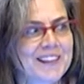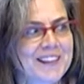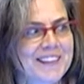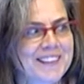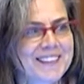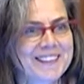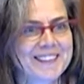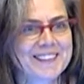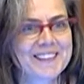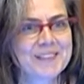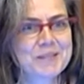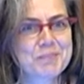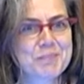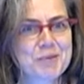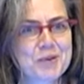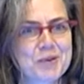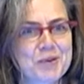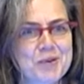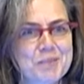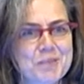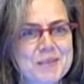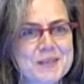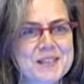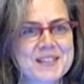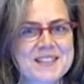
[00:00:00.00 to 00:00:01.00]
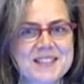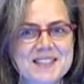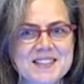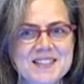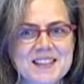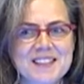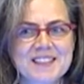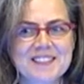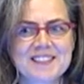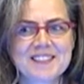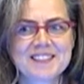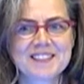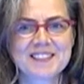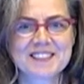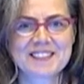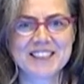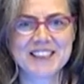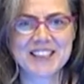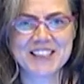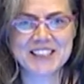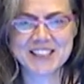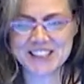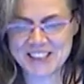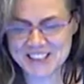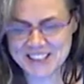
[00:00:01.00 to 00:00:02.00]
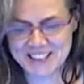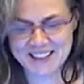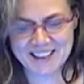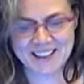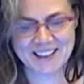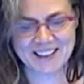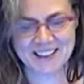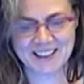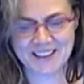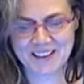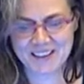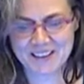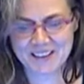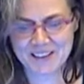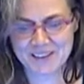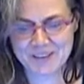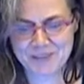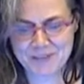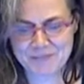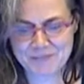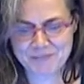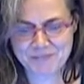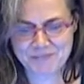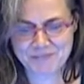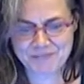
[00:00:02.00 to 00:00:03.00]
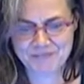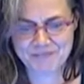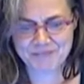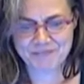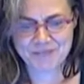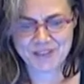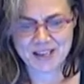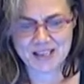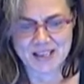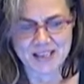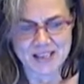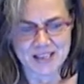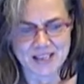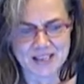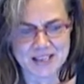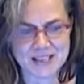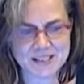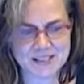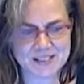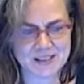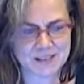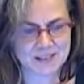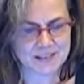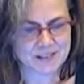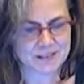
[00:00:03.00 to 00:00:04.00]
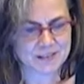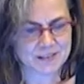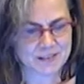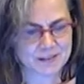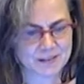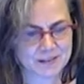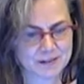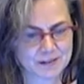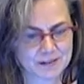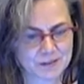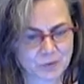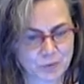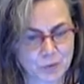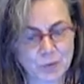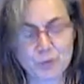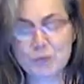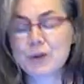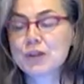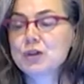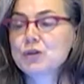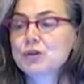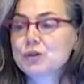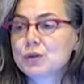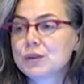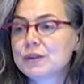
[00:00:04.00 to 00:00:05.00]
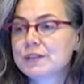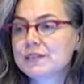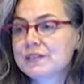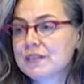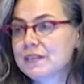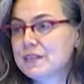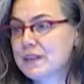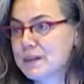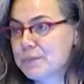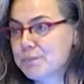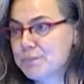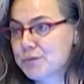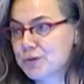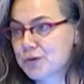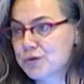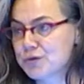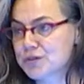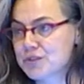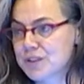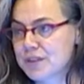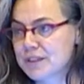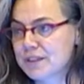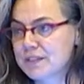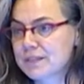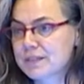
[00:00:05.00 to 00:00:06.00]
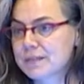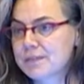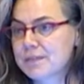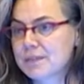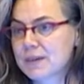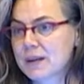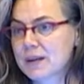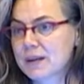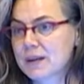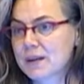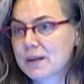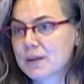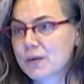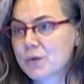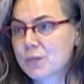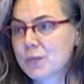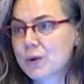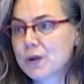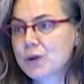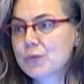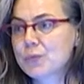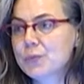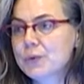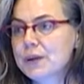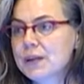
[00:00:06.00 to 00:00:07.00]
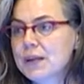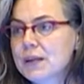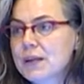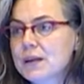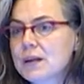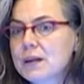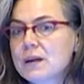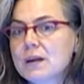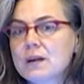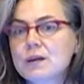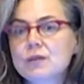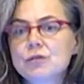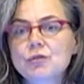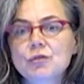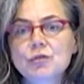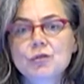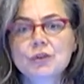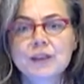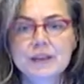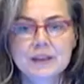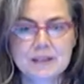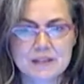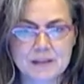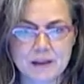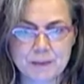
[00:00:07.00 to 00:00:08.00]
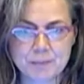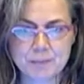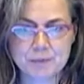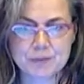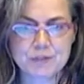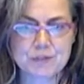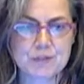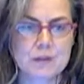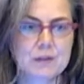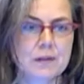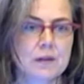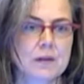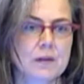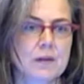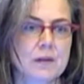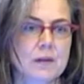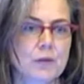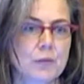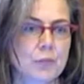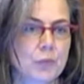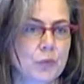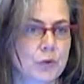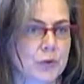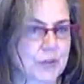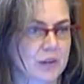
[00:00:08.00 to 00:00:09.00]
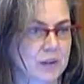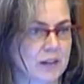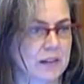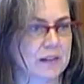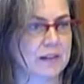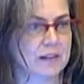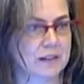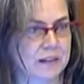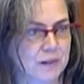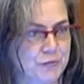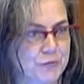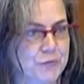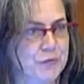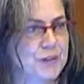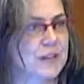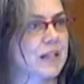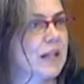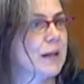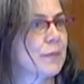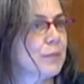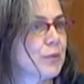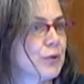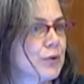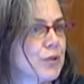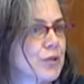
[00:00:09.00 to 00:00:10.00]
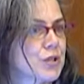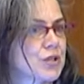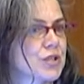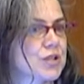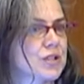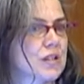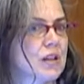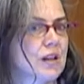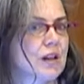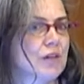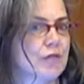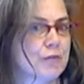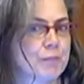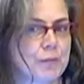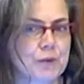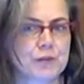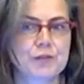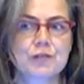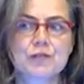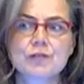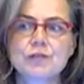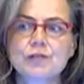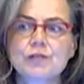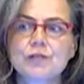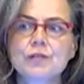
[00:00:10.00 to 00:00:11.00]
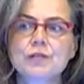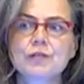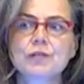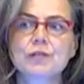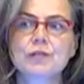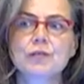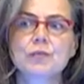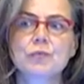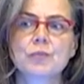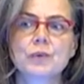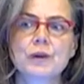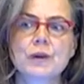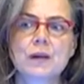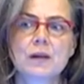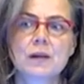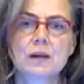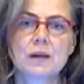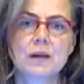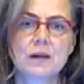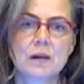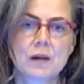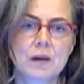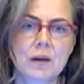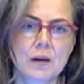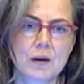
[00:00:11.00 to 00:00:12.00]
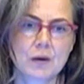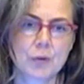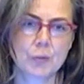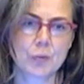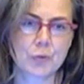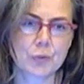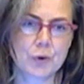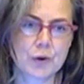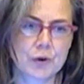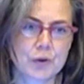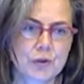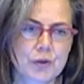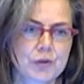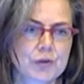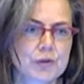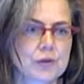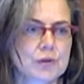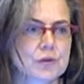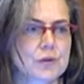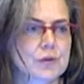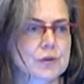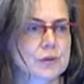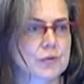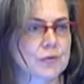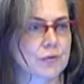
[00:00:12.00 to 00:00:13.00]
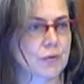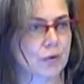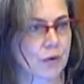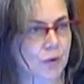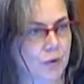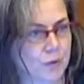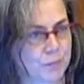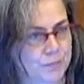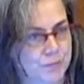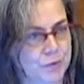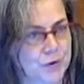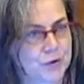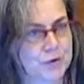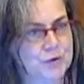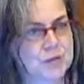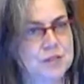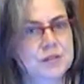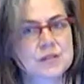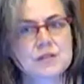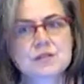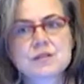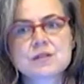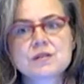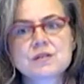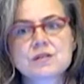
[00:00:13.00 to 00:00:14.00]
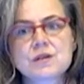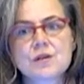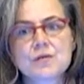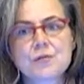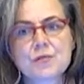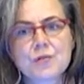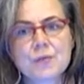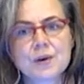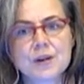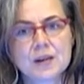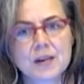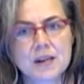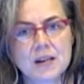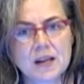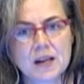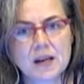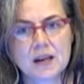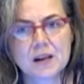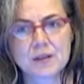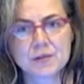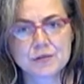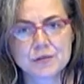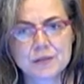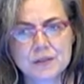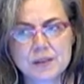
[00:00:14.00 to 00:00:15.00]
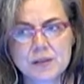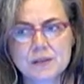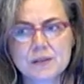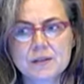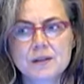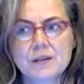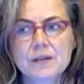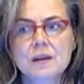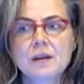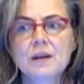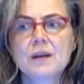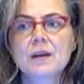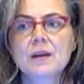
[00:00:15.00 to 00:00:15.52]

in, in the program, but it's, it's Zinneke, um, is a, what we call a city project, uh, where we do in-depth work in the different neighborhoods of Brussels. We work through long processes of one and a half year